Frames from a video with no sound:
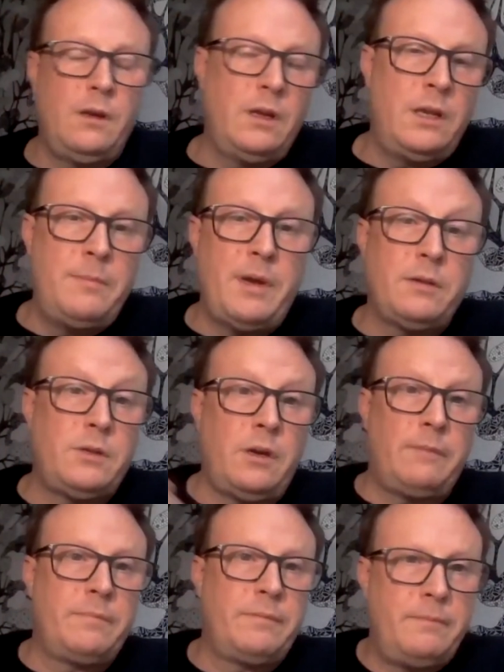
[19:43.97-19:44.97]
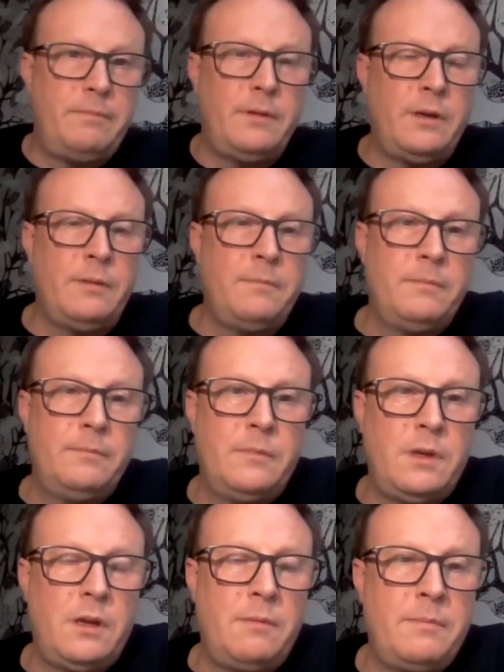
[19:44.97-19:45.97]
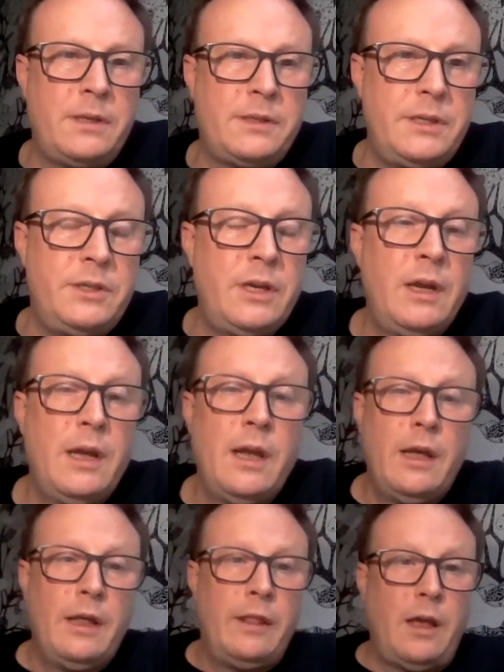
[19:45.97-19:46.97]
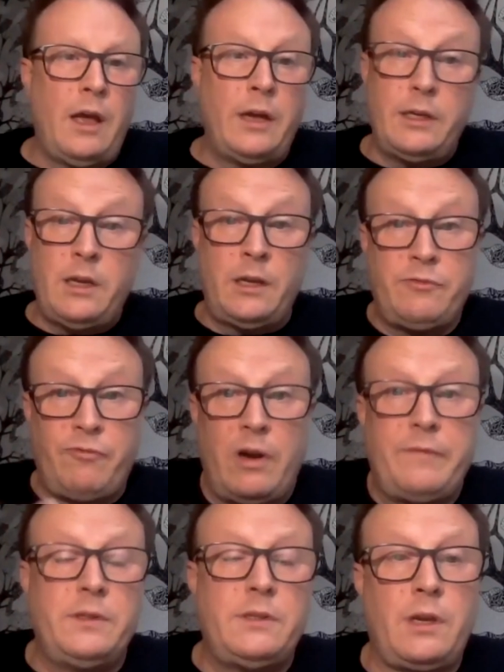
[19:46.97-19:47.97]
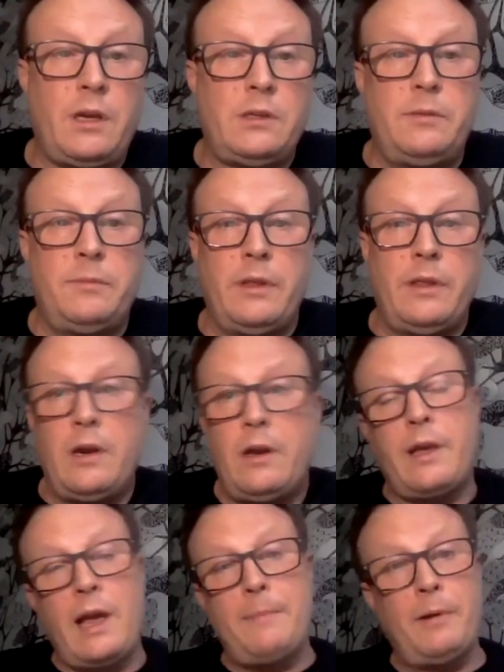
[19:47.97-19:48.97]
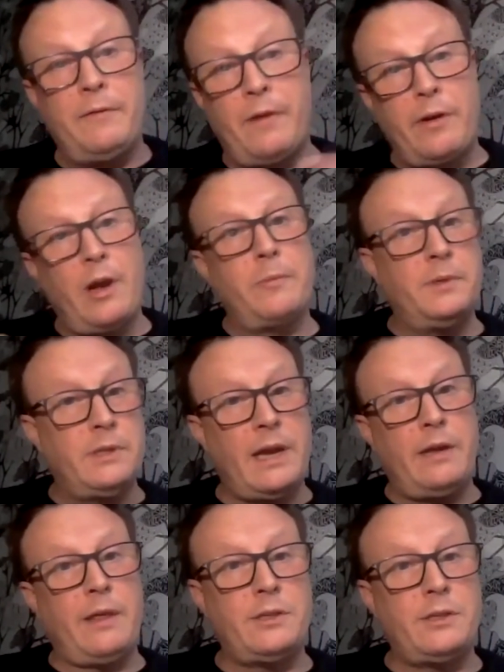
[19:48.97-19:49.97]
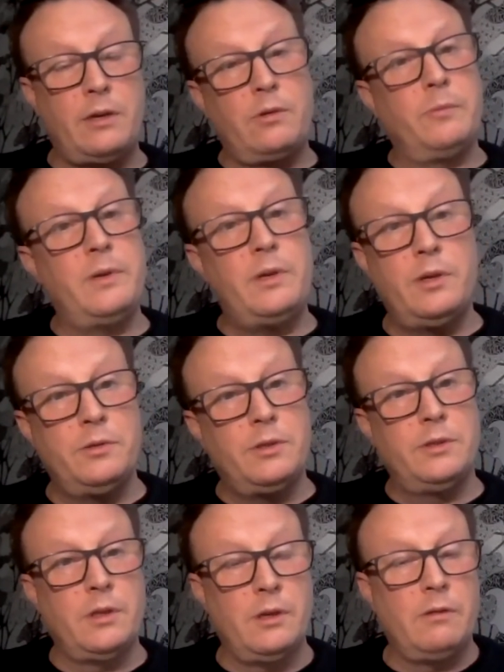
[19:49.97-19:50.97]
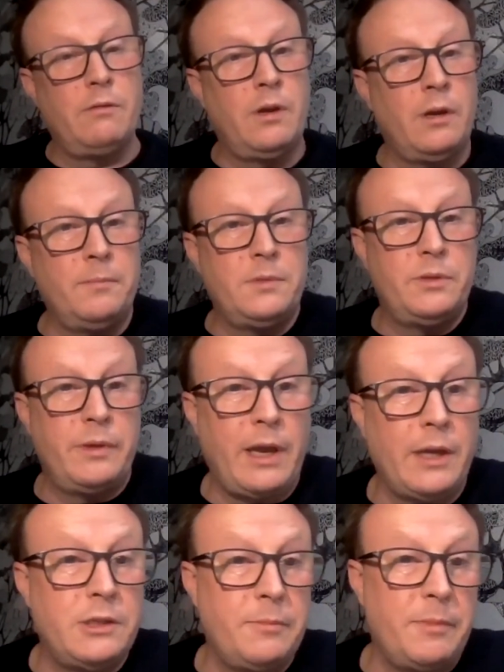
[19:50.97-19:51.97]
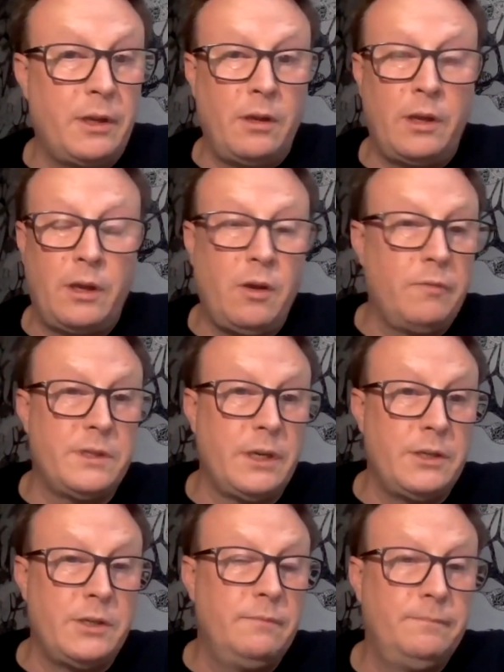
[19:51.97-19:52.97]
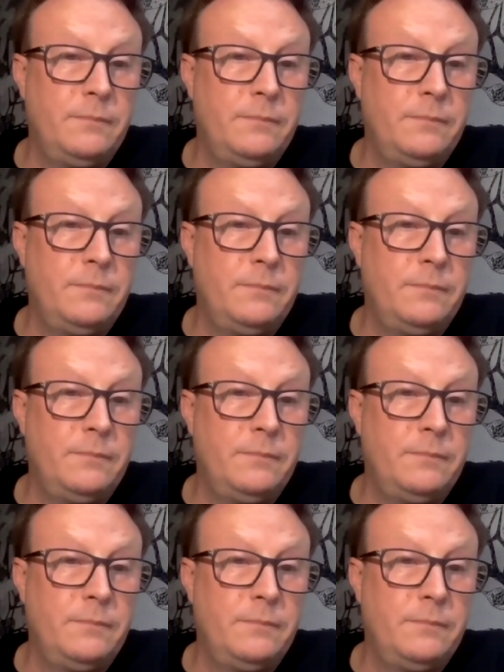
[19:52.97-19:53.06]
email type message, and it's relevant to the customer, then I think Apple are very open to how that channel could be used as to engage them in conversation.